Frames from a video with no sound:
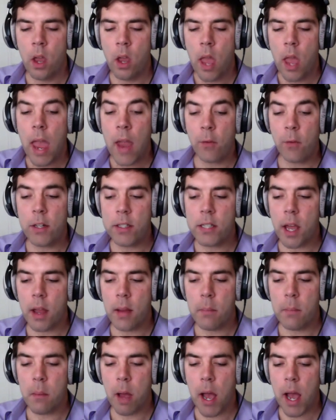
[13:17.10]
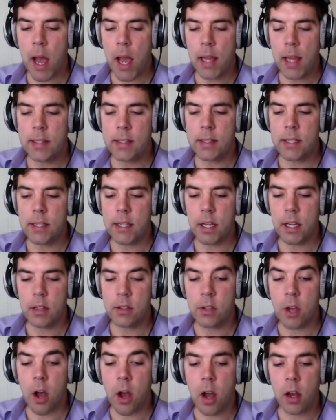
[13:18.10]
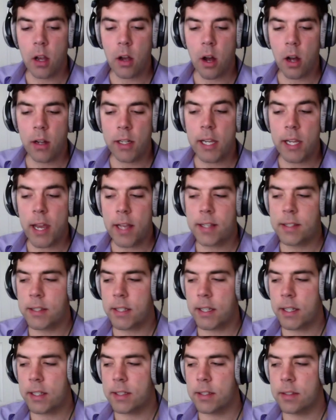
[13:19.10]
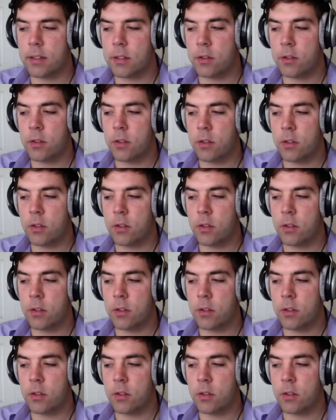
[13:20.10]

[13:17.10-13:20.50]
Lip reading: every time I see a talk on ES6,